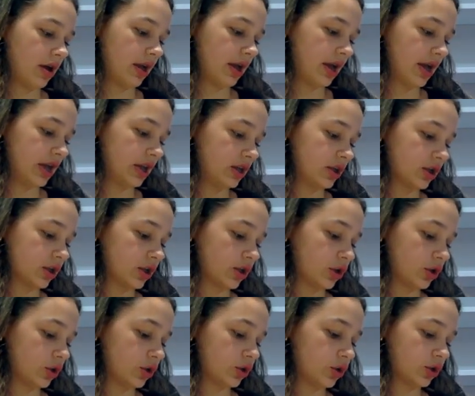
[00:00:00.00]
And
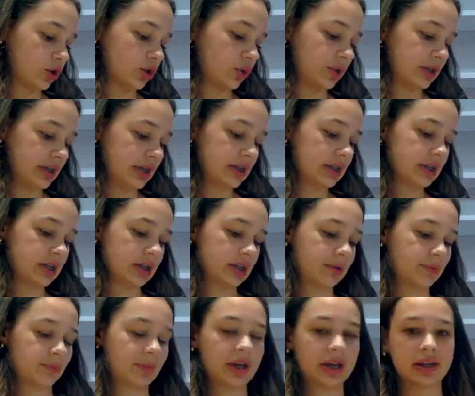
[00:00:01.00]
so he's
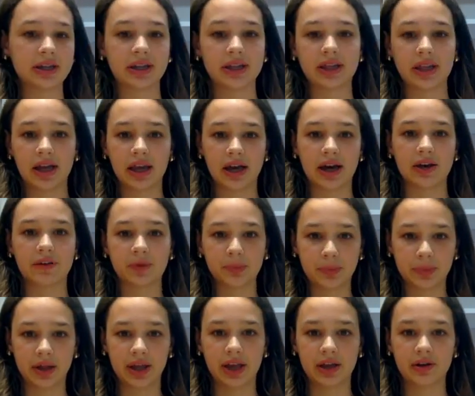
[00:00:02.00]
beginning to think of a
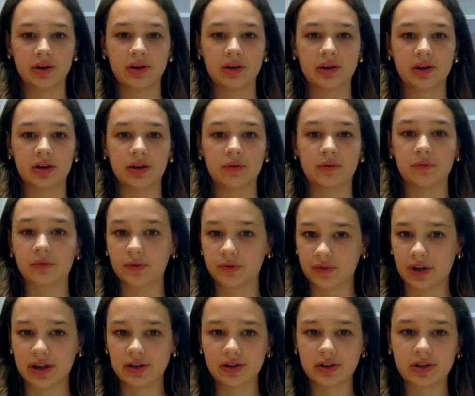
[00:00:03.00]
plan of
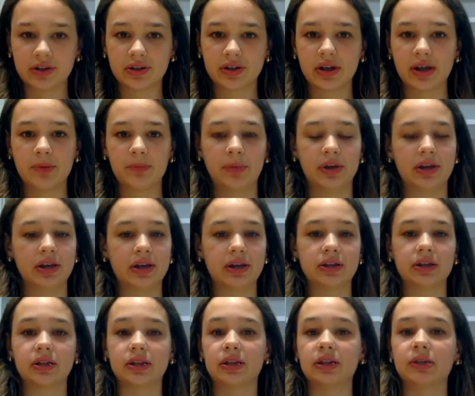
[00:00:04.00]
revenge,
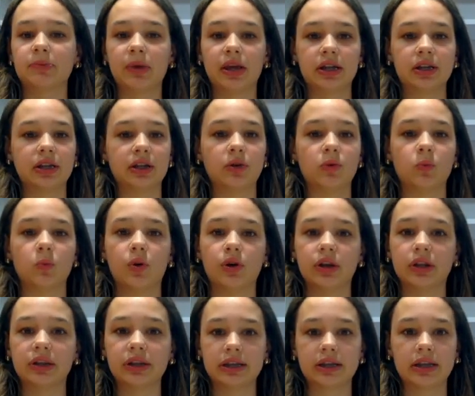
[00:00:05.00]
because this man didn't
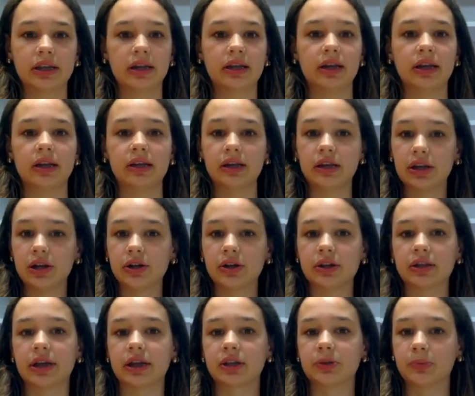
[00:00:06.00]
want to listen and hear
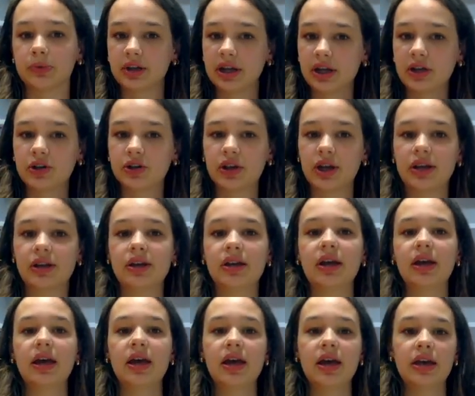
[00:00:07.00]
this explanation.
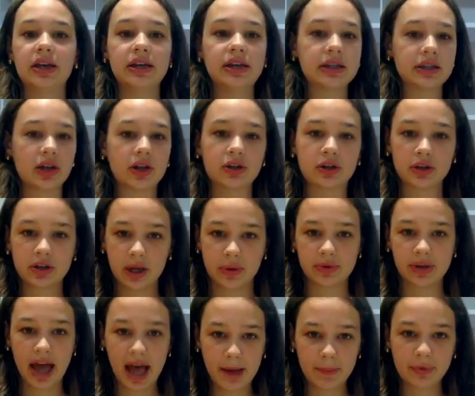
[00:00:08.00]
He doesn't understand
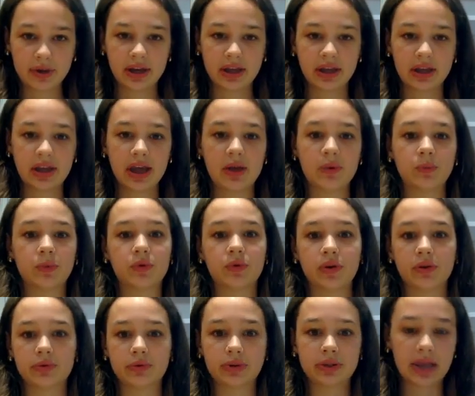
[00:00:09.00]
what's happening, and
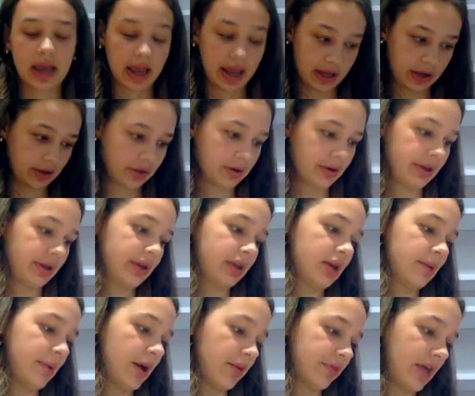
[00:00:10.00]
Woodrow's angry
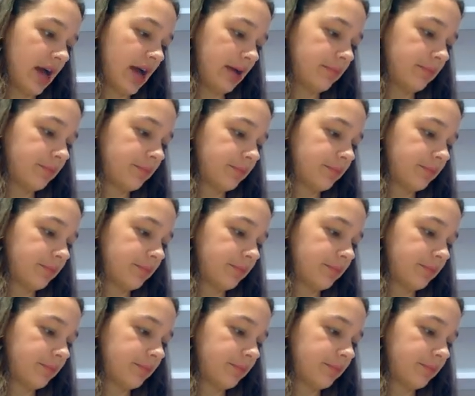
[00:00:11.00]
about that.